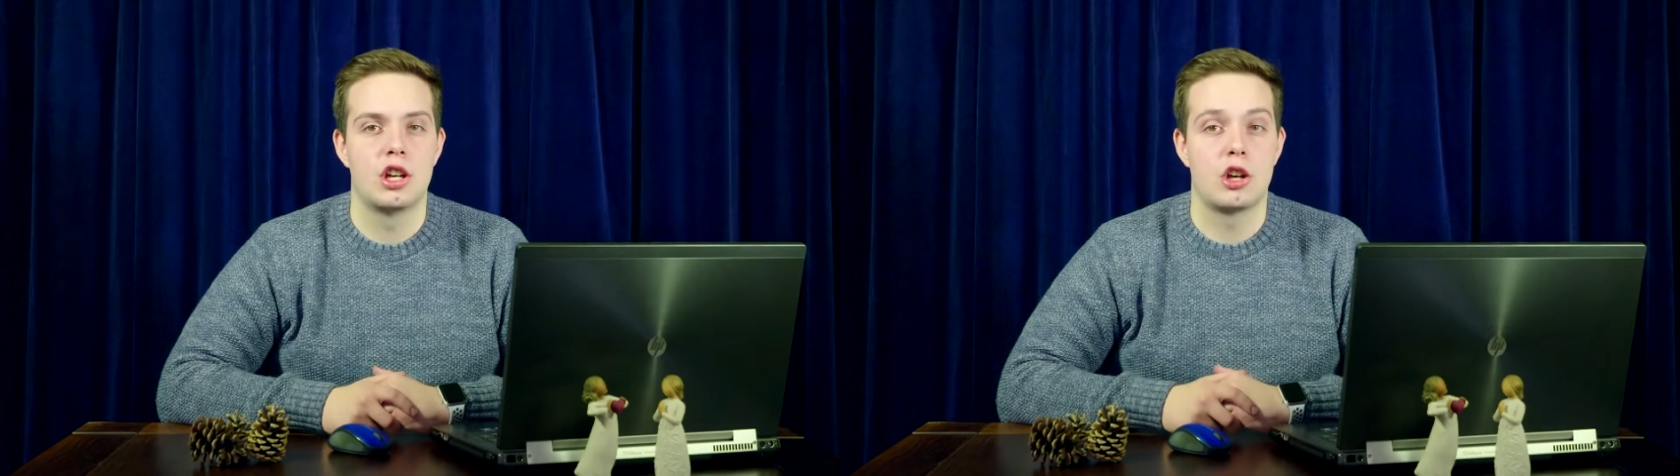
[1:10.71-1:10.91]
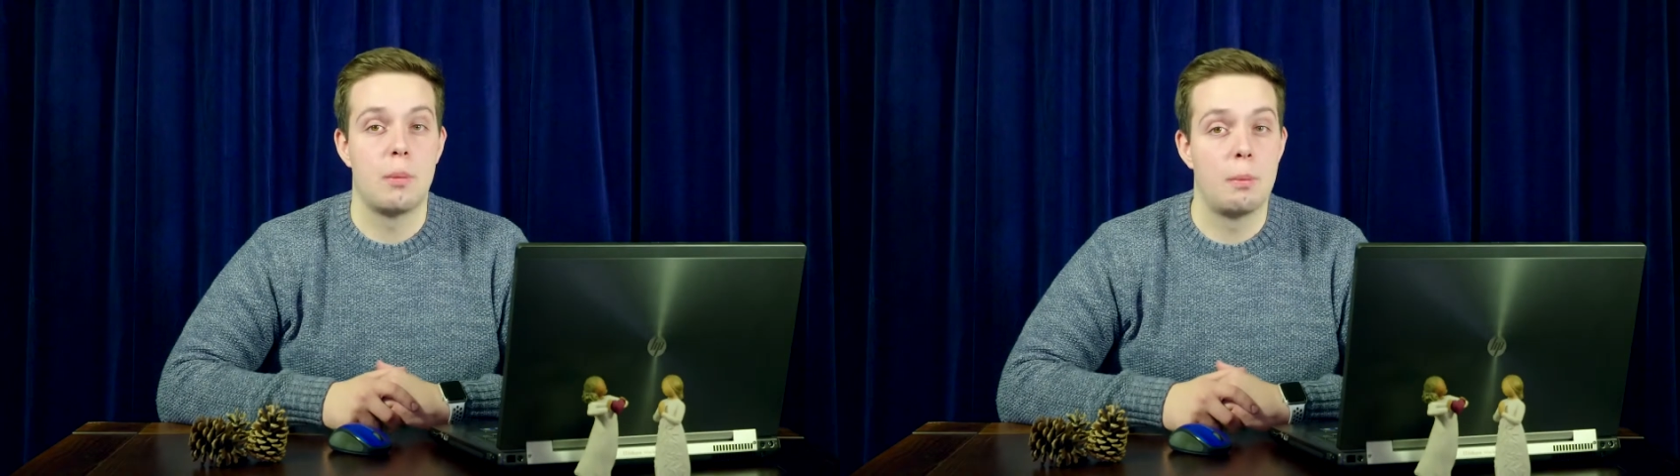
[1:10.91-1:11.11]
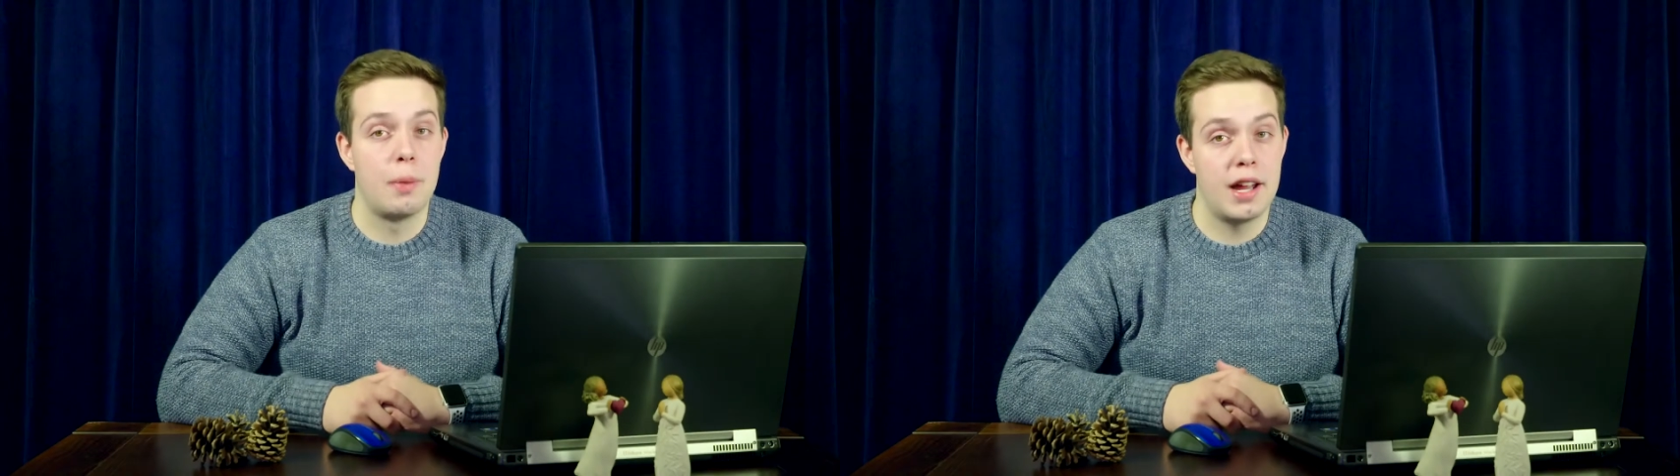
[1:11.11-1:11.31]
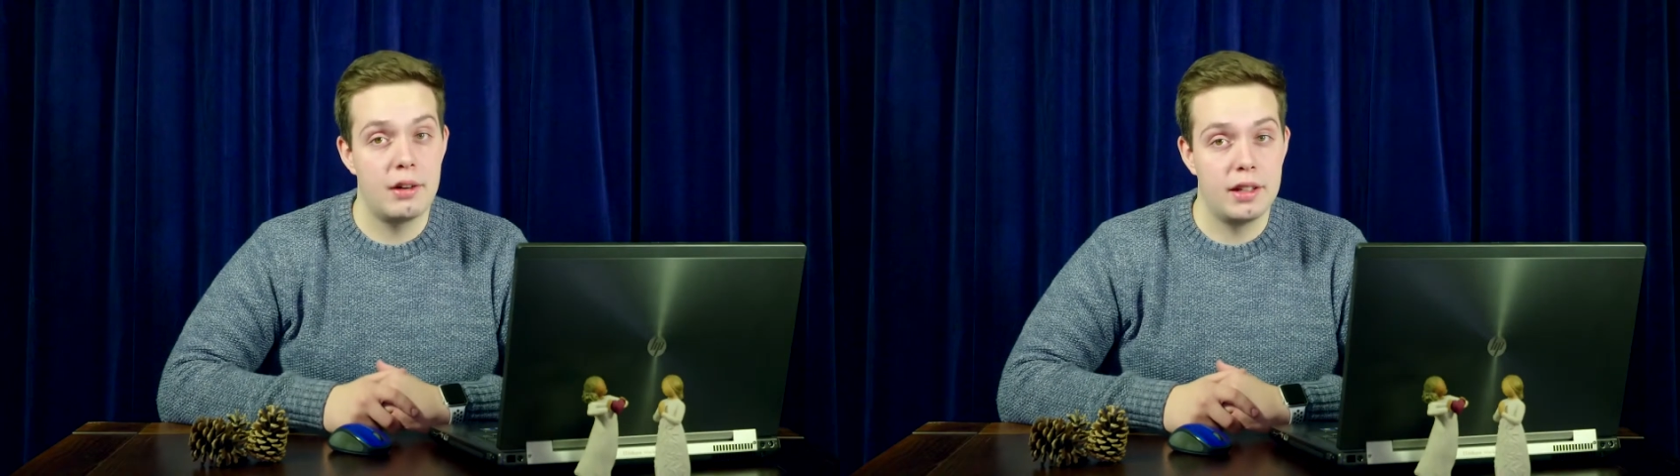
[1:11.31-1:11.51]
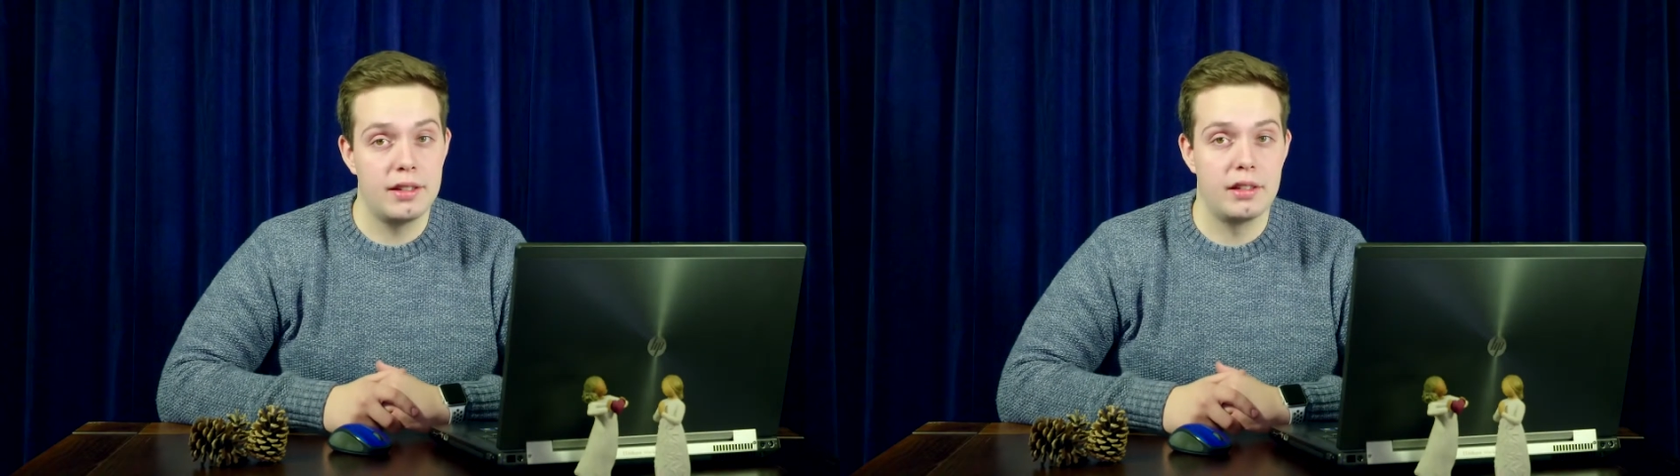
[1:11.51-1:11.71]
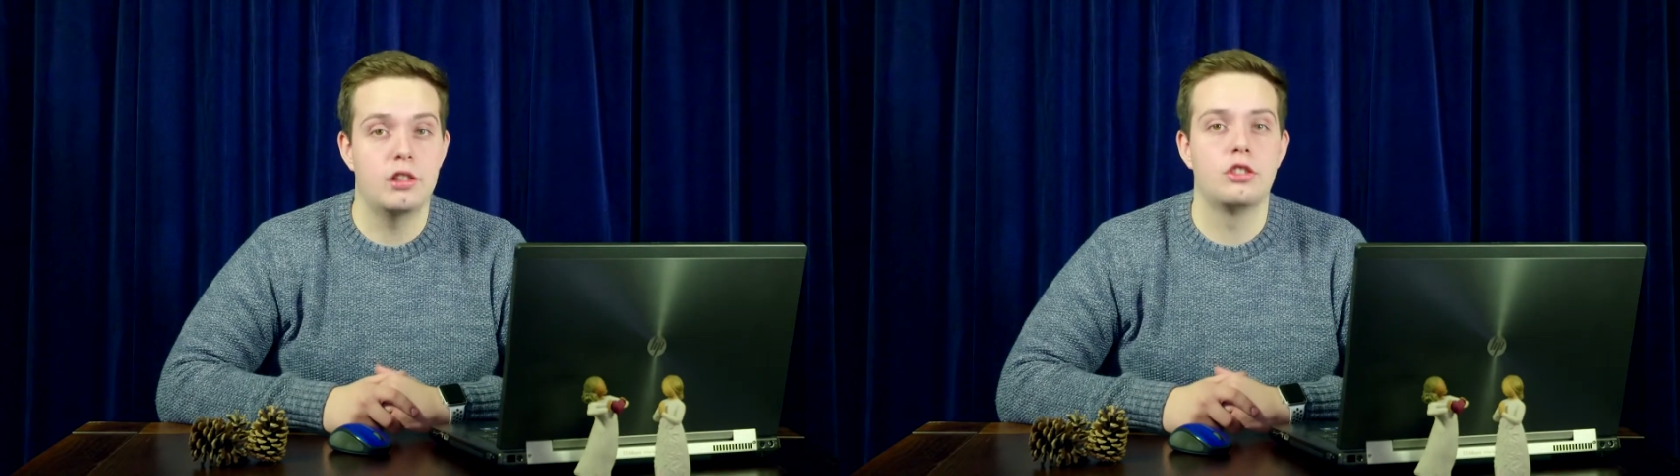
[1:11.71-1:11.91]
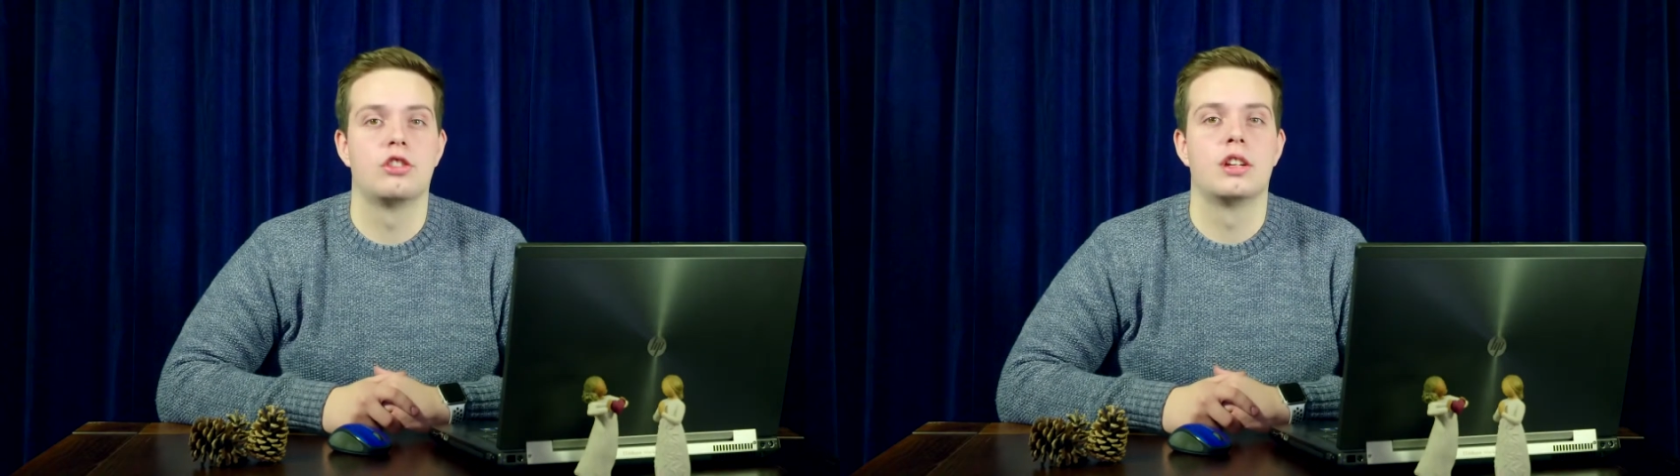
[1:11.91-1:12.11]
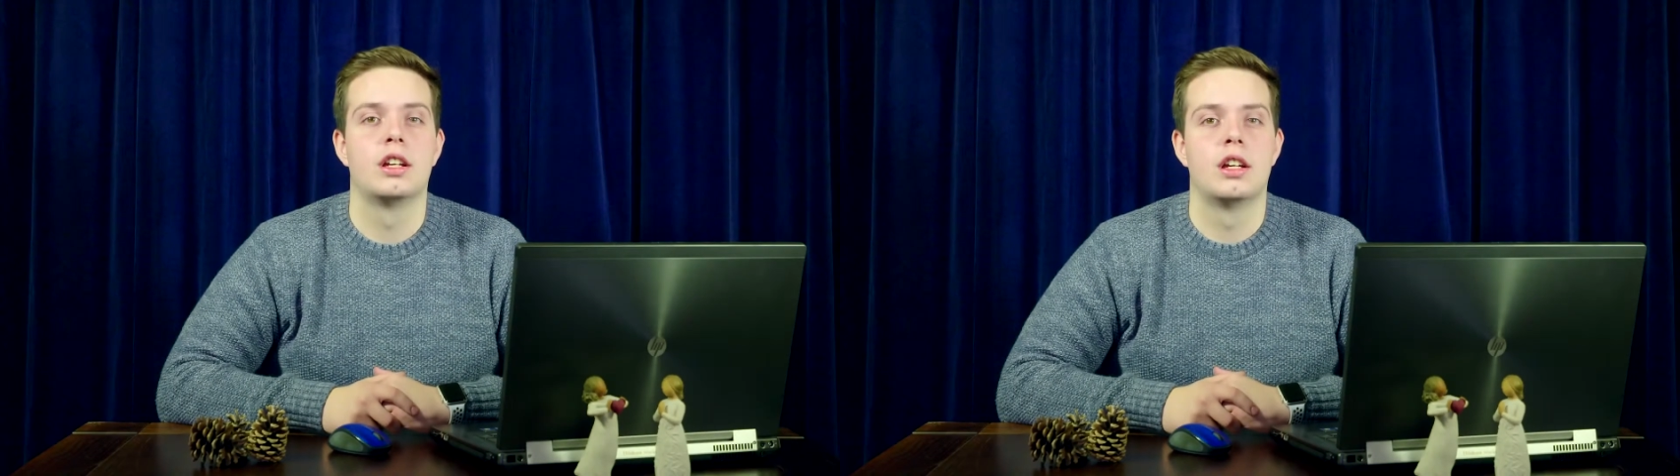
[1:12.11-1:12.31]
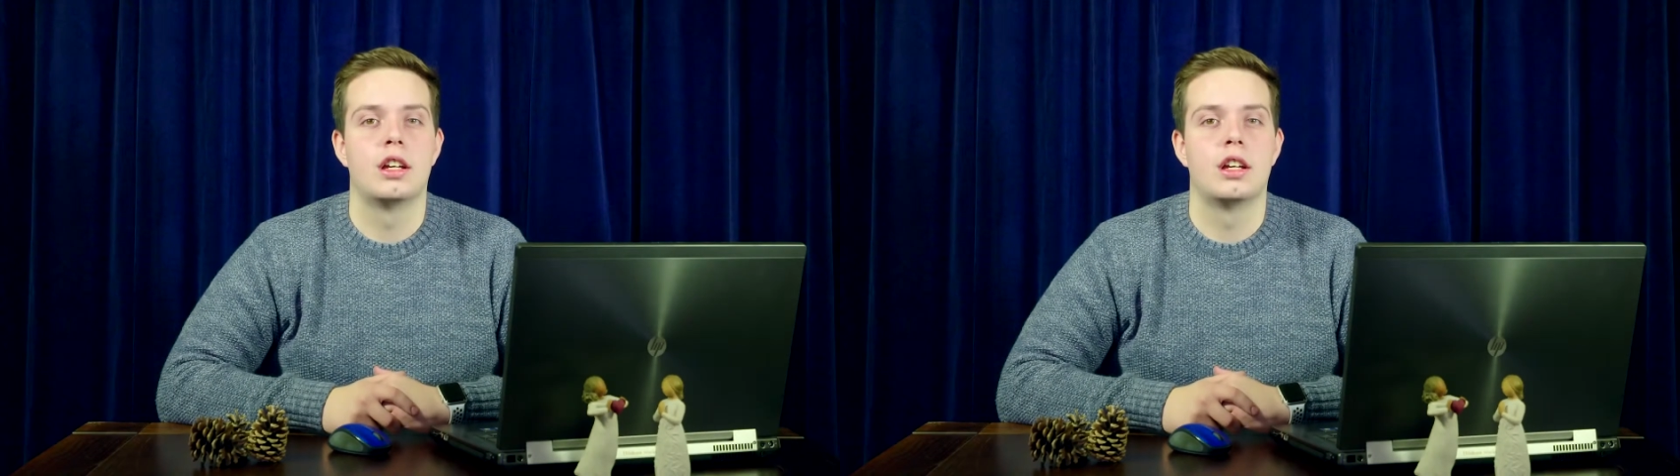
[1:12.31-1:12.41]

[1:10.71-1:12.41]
compare research,